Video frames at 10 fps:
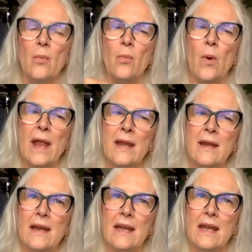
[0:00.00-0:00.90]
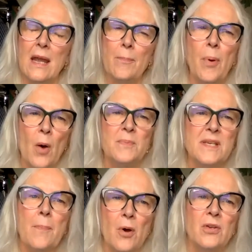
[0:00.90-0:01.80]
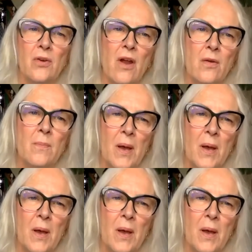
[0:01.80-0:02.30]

when it pops up on your own